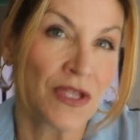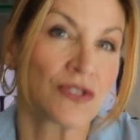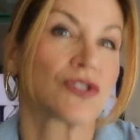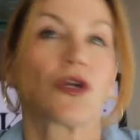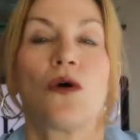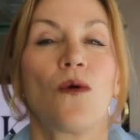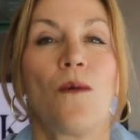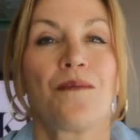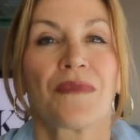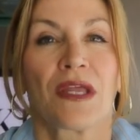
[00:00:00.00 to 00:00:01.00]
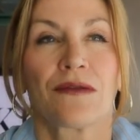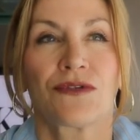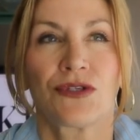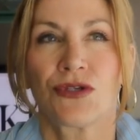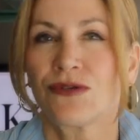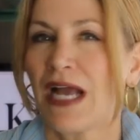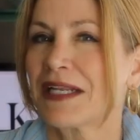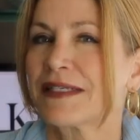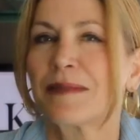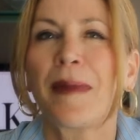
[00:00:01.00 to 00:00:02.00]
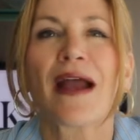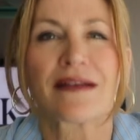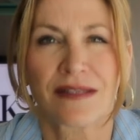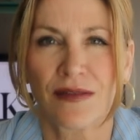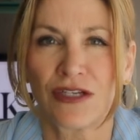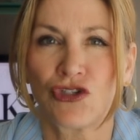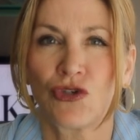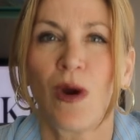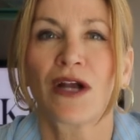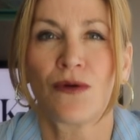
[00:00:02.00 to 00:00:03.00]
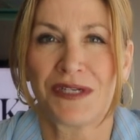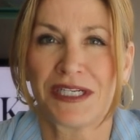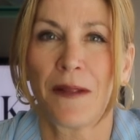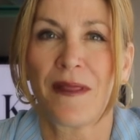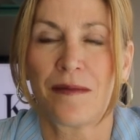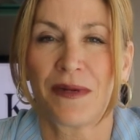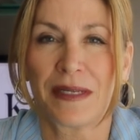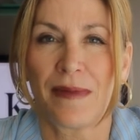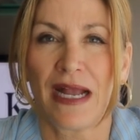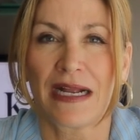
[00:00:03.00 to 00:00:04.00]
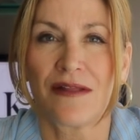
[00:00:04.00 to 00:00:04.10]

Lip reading: So to not expect that you are going to get that money back.